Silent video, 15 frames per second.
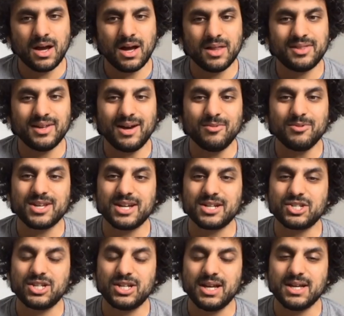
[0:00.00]
Uh, that was
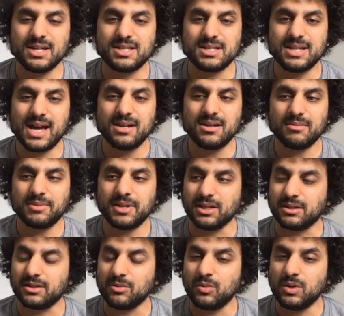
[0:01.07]
actually a stand-up
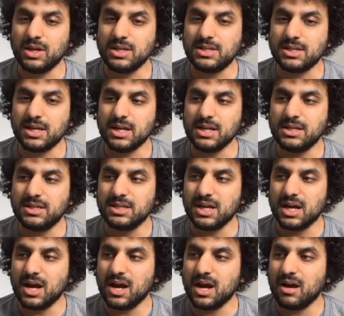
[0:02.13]
gig that we did
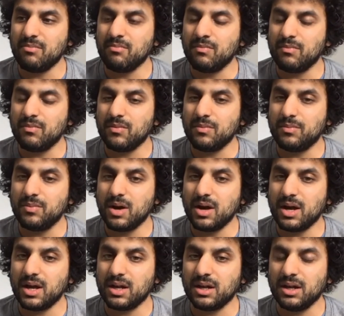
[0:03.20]
um,
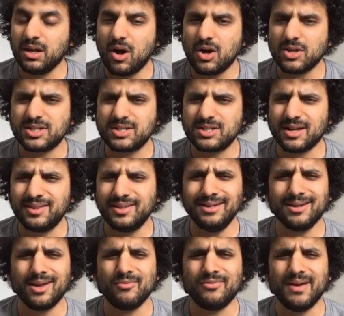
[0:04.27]
uh, last, I think
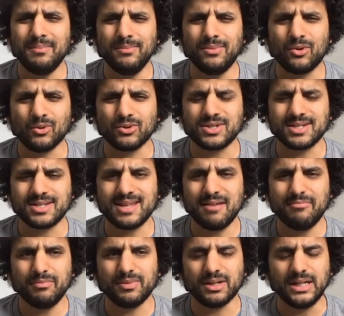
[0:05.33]
November or
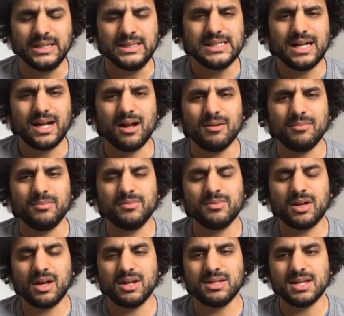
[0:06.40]
December, um,
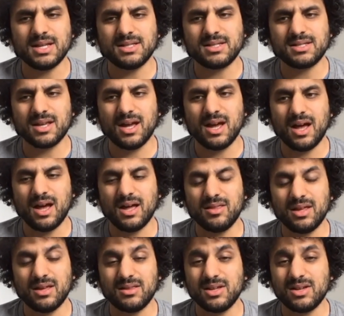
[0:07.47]
and it's uh,
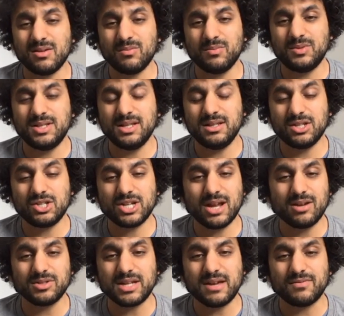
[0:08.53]
the, the, the
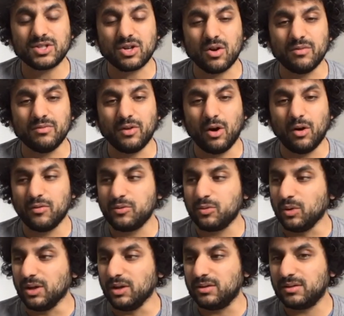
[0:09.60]
channel Dave's got involved
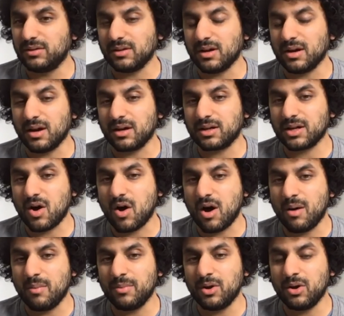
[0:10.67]
with uh,
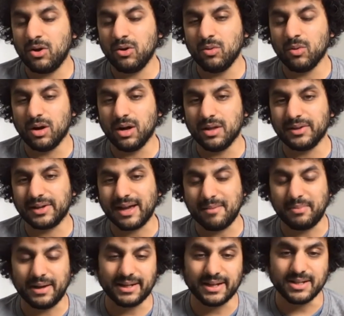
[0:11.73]
CALM, who uh, the
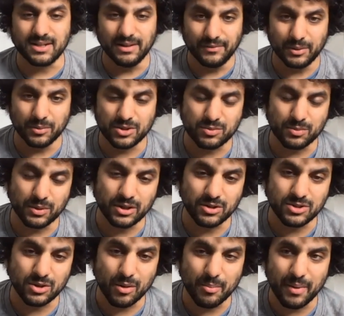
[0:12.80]
Campaign Against Living Miserably, who do